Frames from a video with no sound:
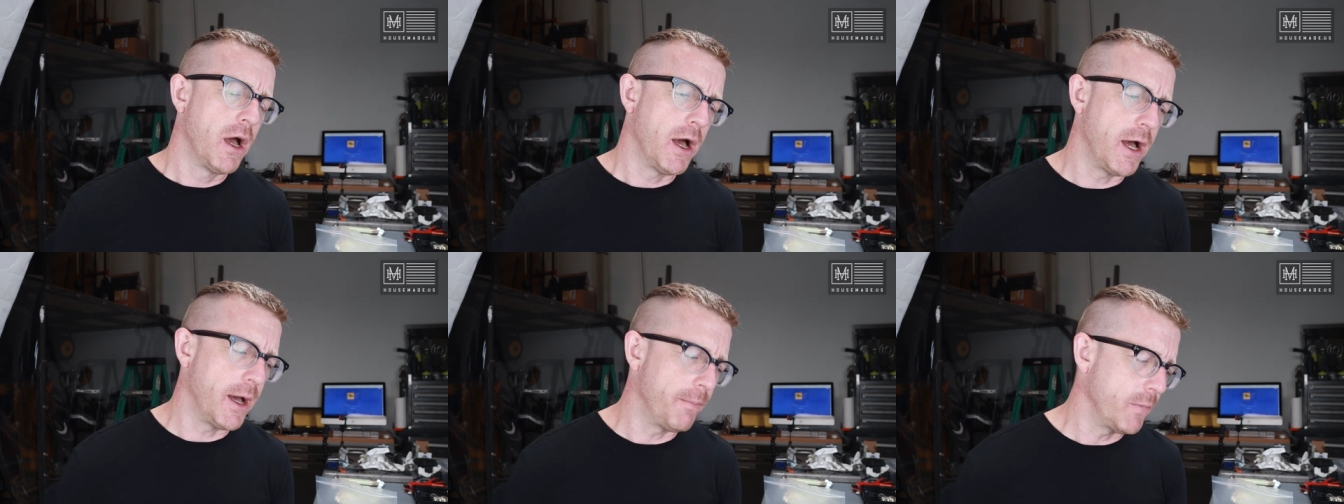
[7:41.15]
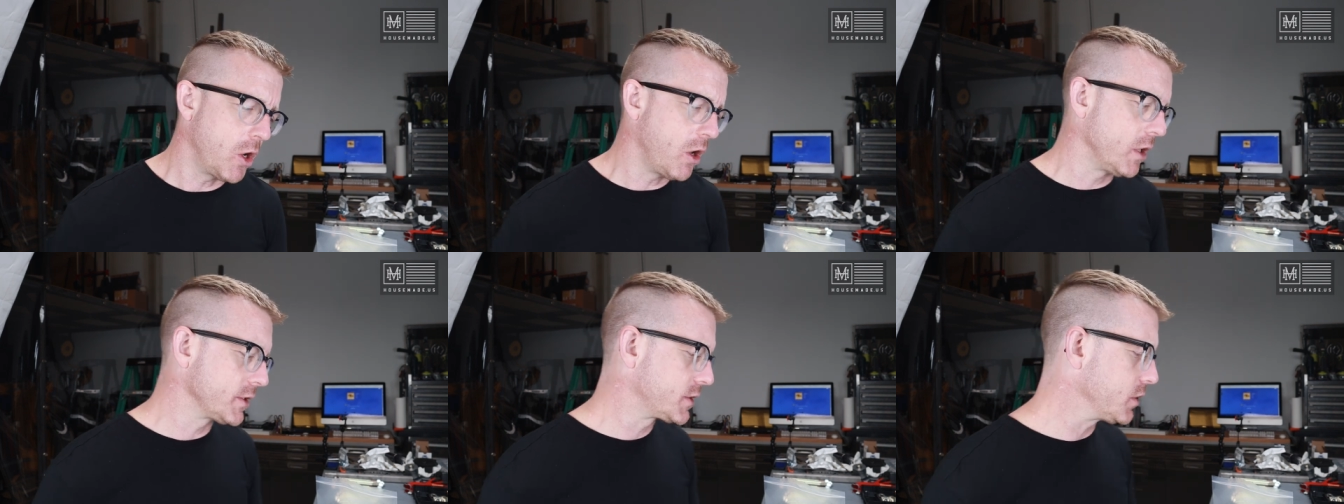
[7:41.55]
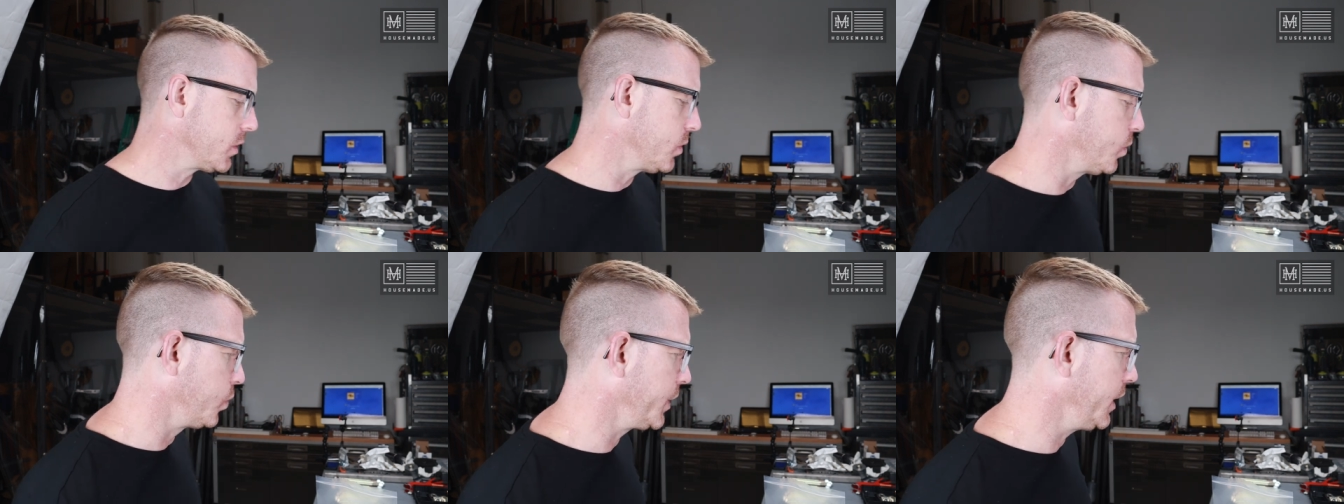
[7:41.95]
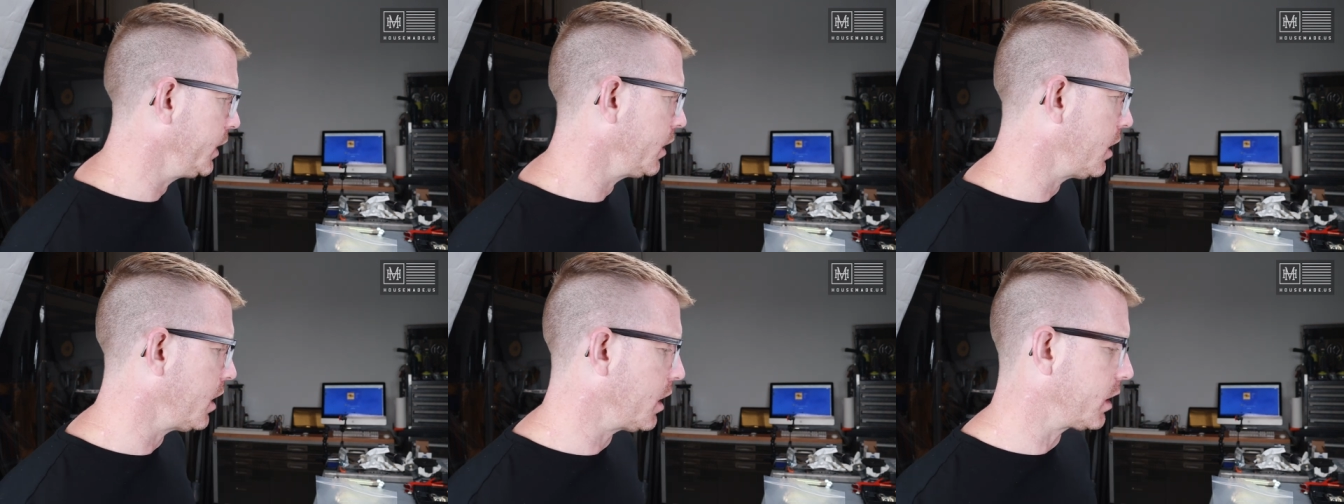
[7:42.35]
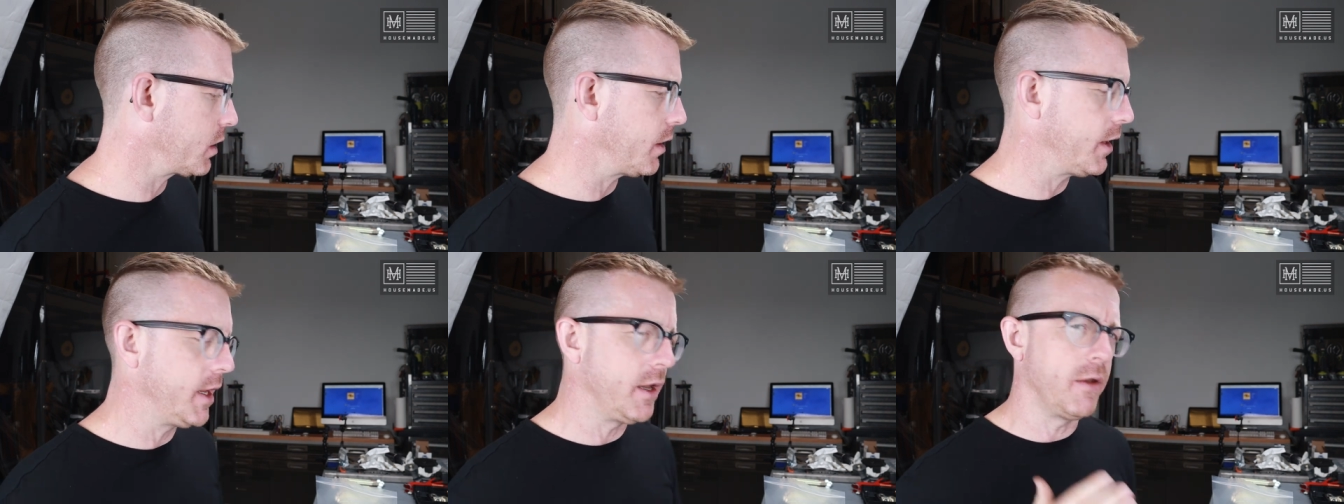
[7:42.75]
Um, also, we
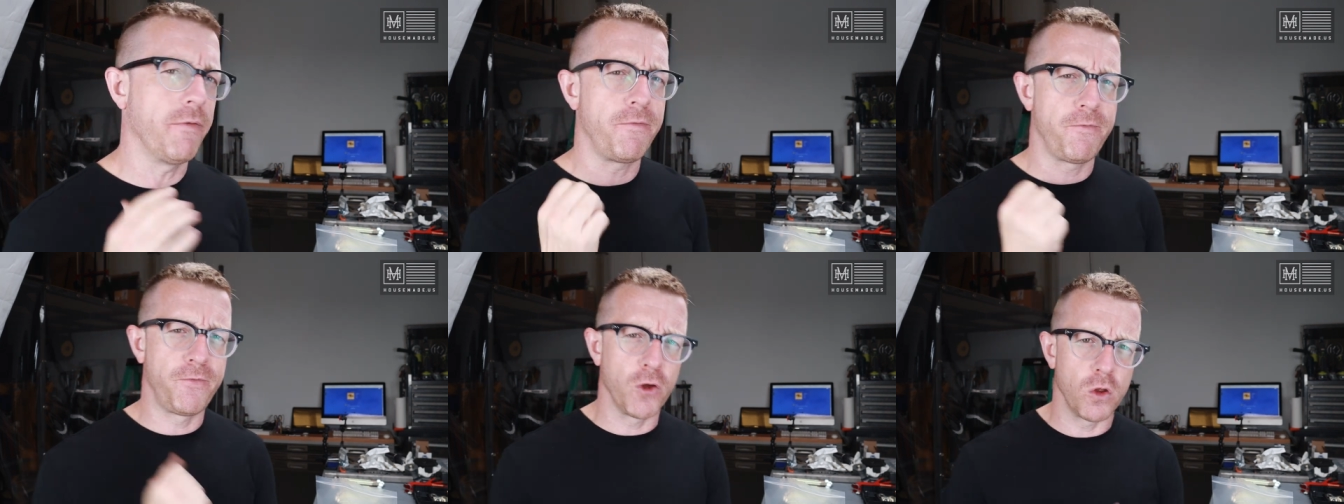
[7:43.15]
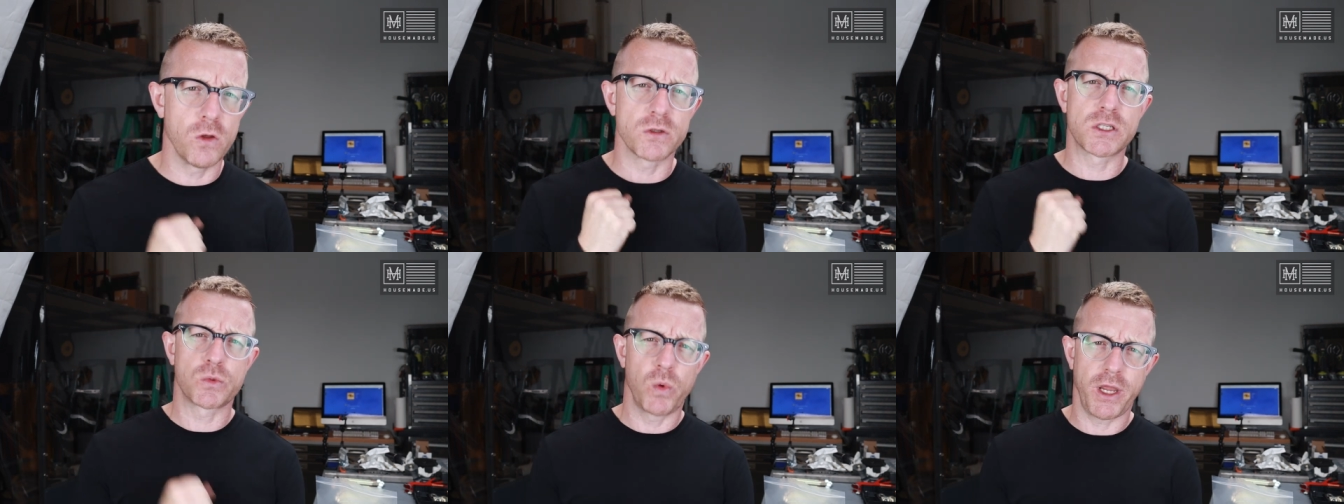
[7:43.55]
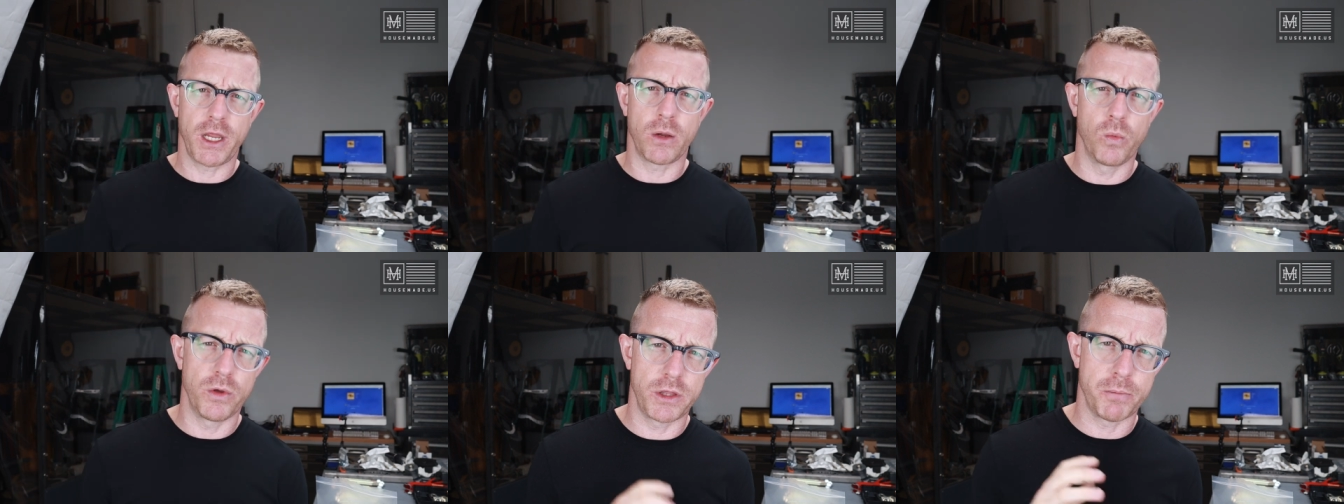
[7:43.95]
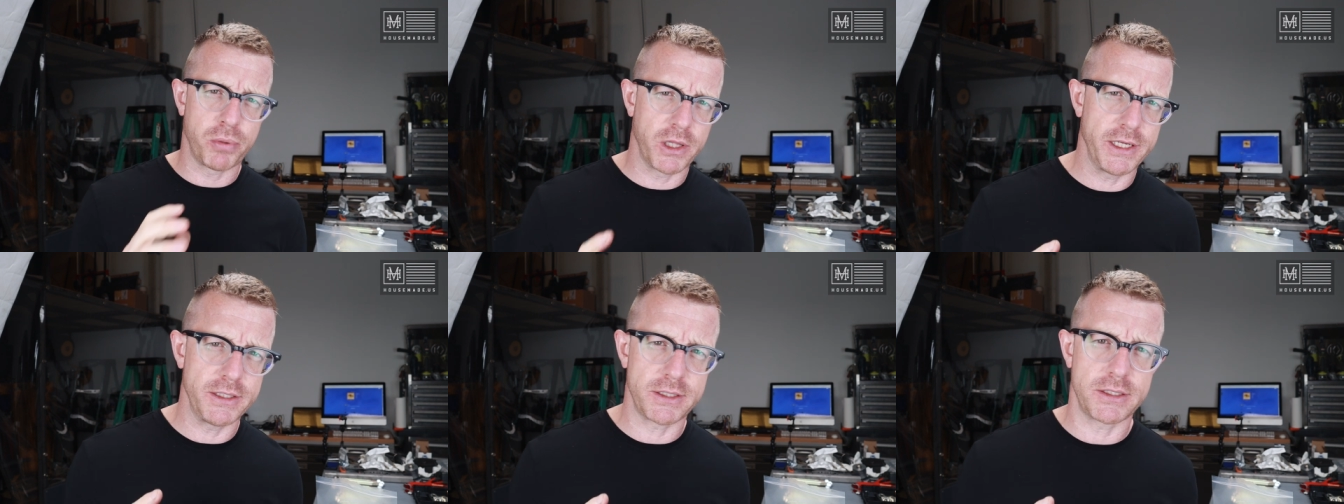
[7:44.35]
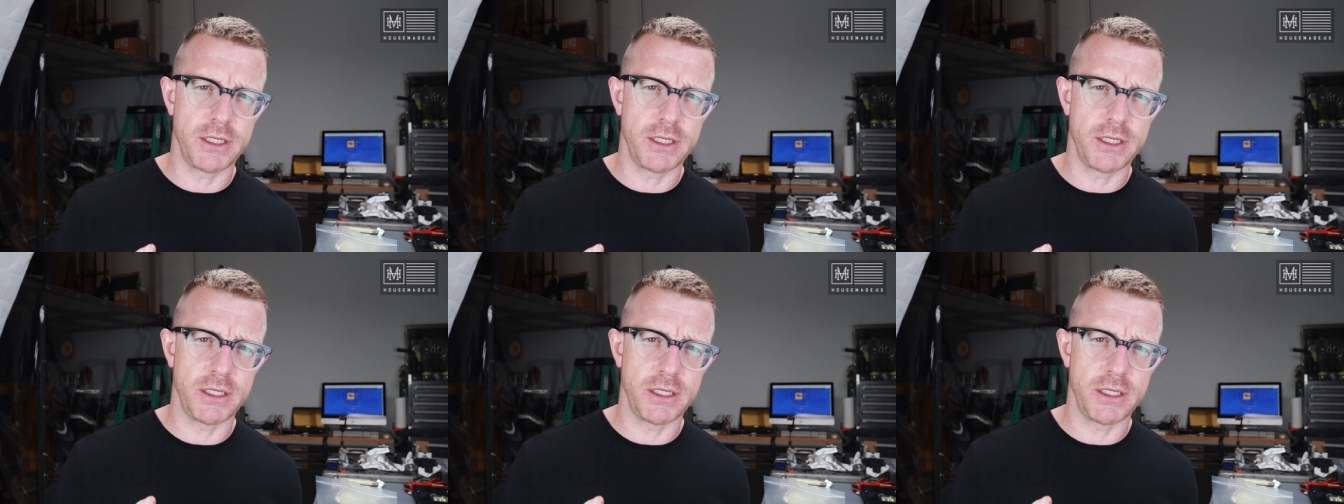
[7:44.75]
are in full swing with the plate